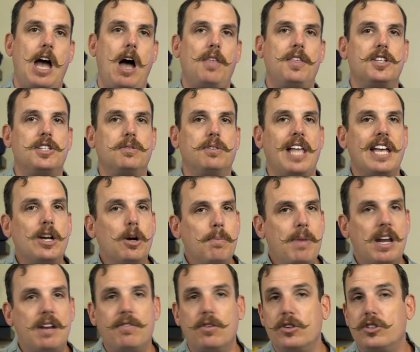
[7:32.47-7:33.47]
Now this Lego
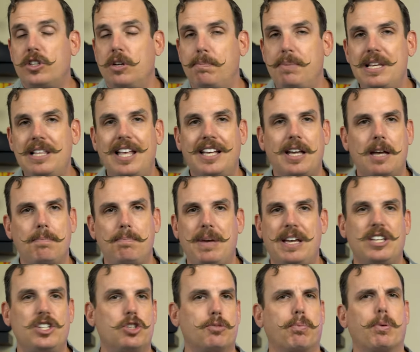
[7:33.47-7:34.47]
metaverse could be like a
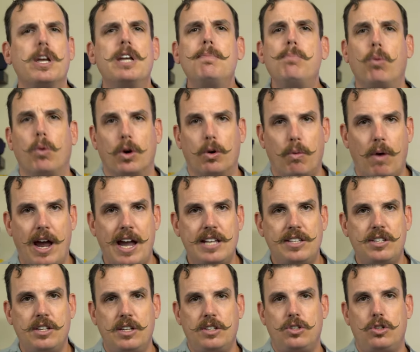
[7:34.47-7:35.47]
big springboard,
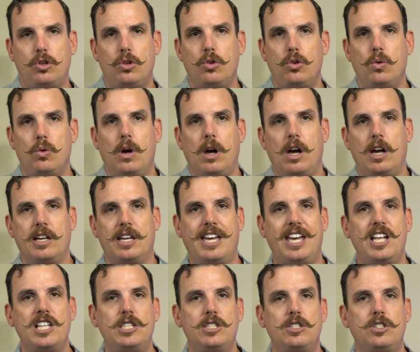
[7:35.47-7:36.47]
right? To
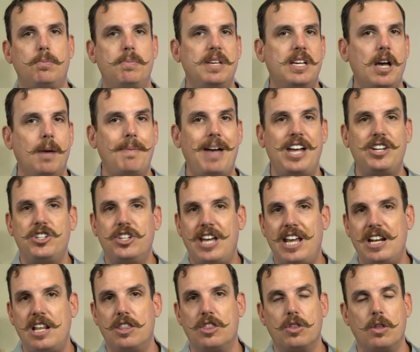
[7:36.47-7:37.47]
kids to become
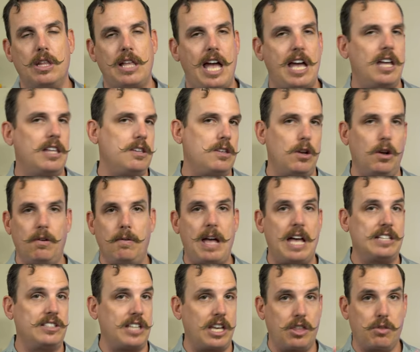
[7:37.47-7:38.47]
educated,
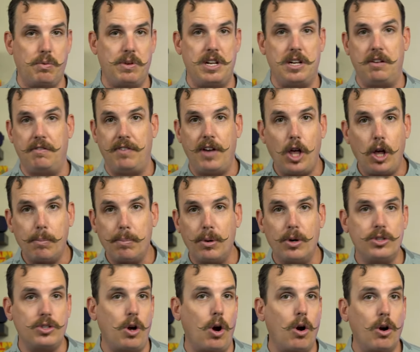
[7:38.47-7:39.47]
as like 3D developers,